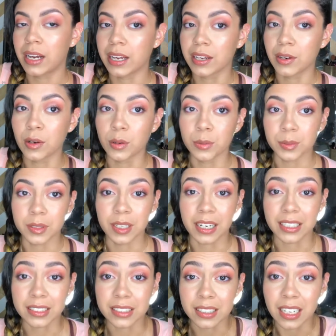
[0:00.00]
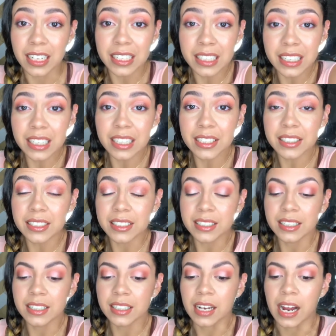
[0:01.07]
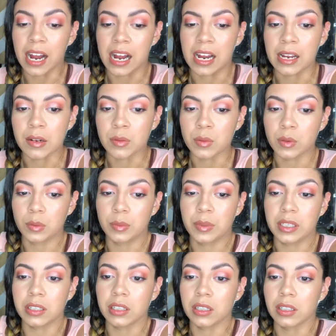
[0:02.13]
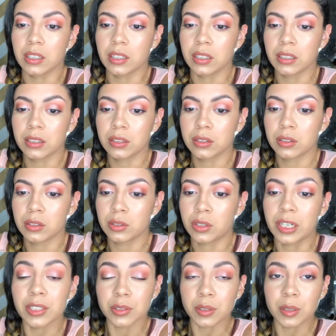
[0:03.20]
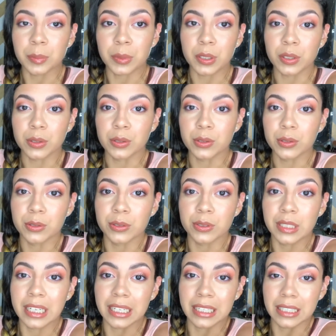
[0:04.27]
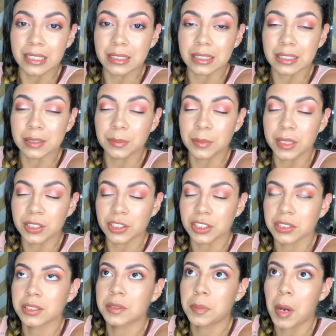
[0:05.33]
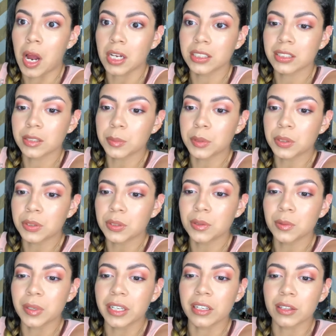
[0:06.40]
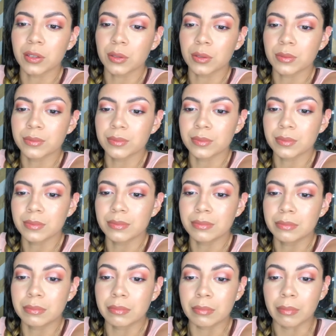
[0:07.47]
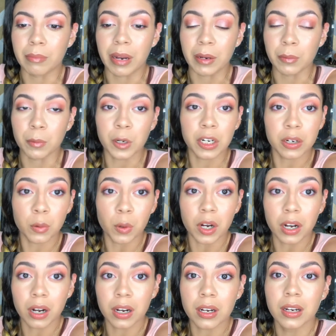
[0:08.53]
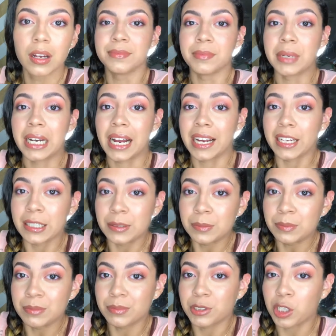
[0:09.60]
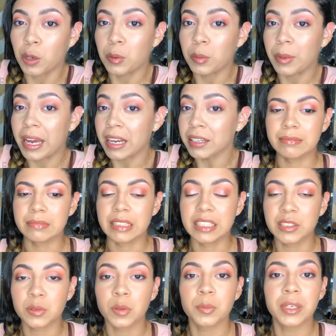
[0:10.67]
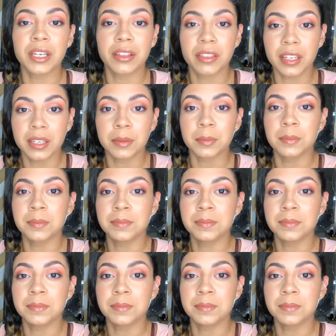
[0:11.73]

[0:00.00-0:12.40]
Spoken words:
I hope you guys like it. I will be trying to upload as much as possible with my work, but I shall be back. This will be a thing.